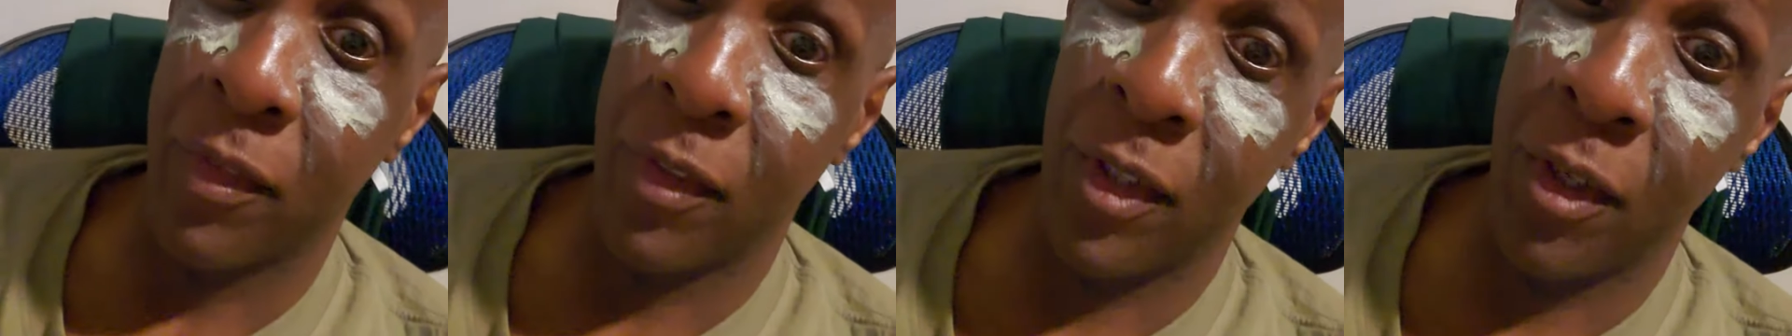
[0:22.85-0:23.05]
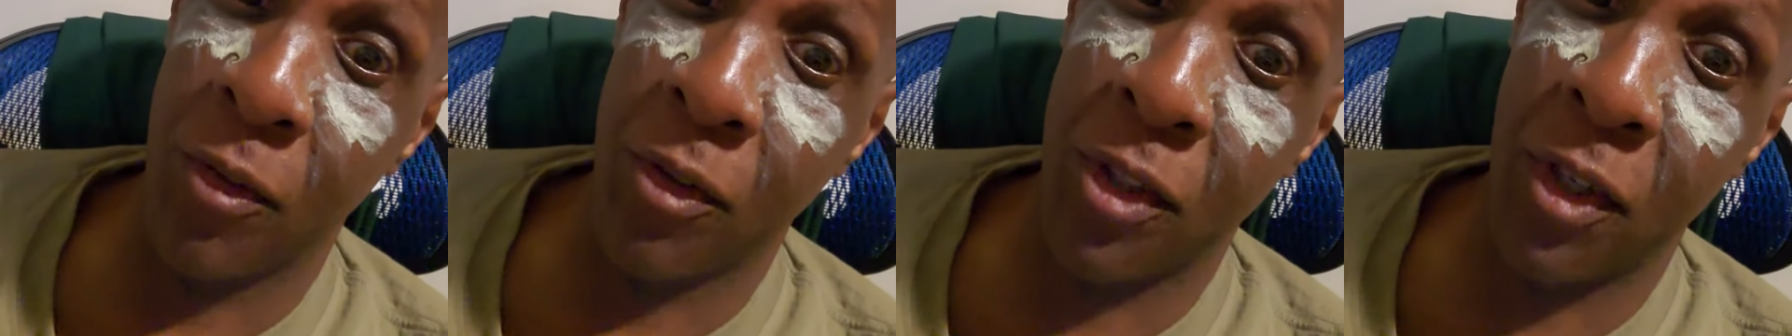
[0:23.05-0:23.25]

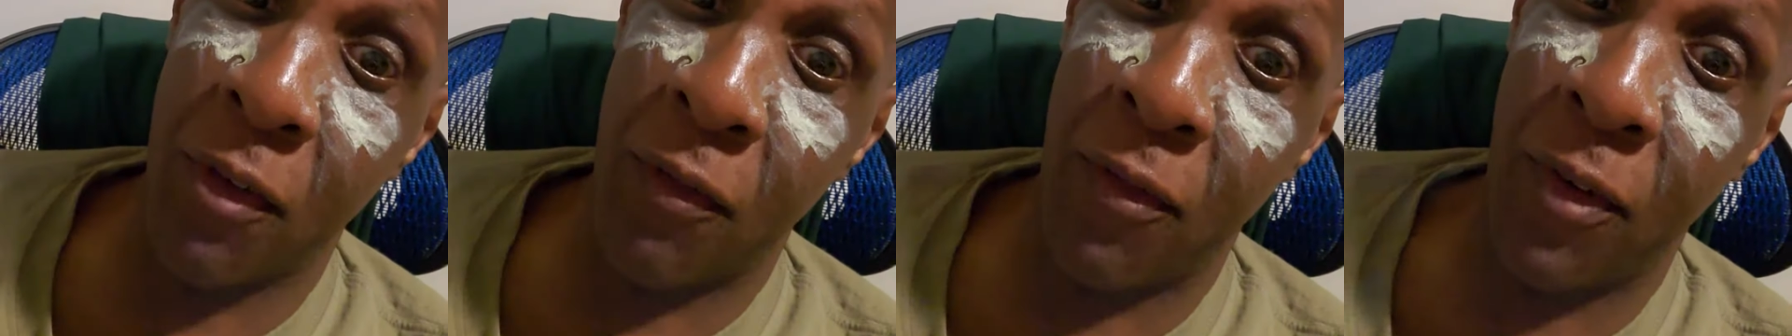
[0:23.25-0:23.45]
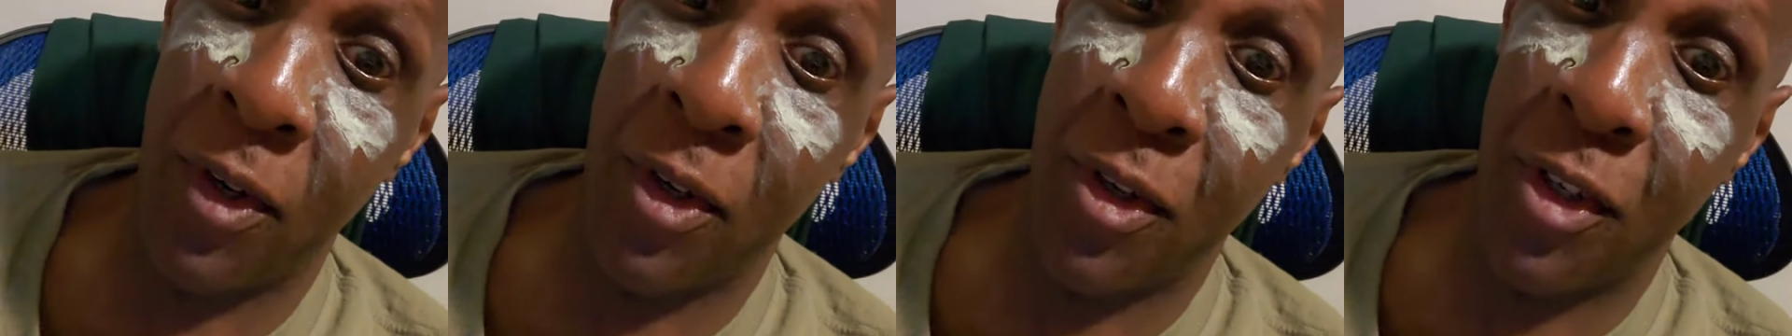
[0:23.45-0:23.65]
those are the
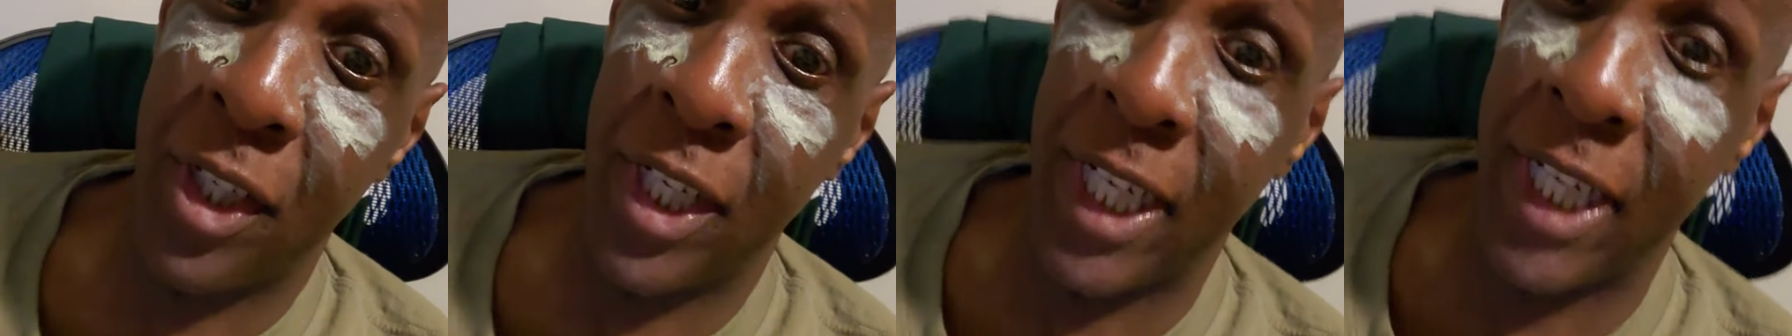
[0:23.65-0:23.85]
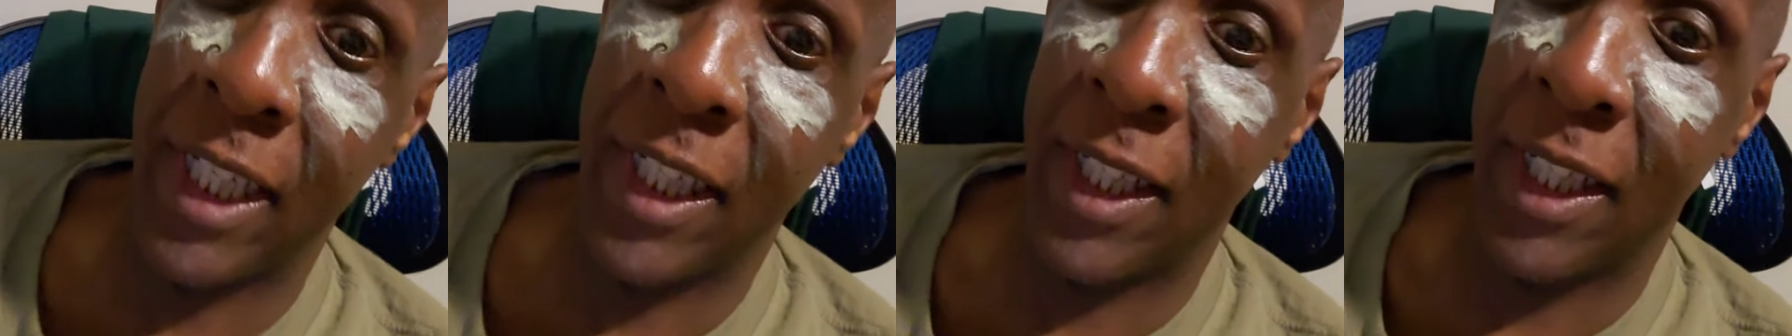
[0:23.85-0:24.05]
first
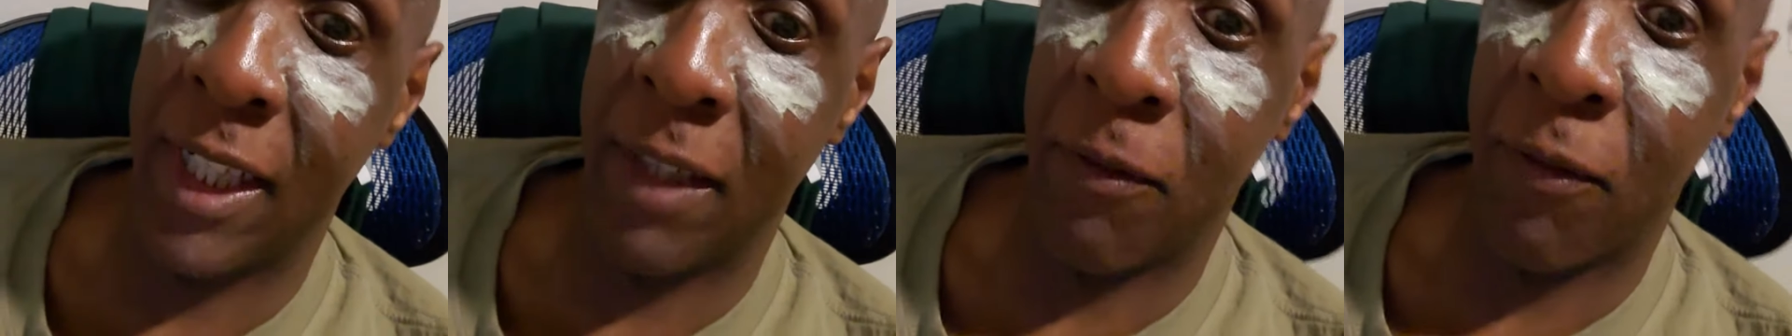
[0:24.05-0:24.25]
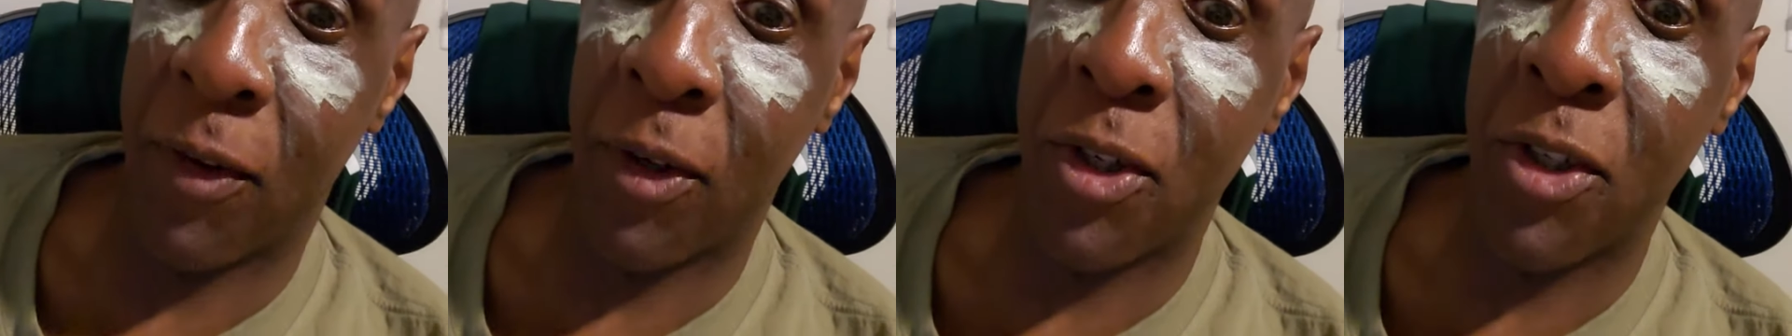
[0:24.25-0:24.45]
thing, the
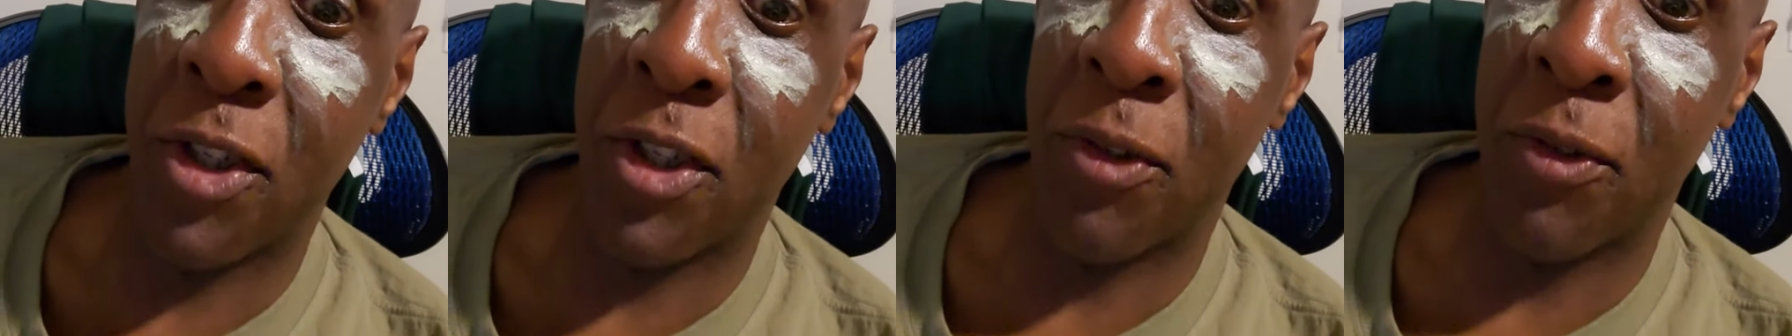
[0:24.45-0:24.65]
first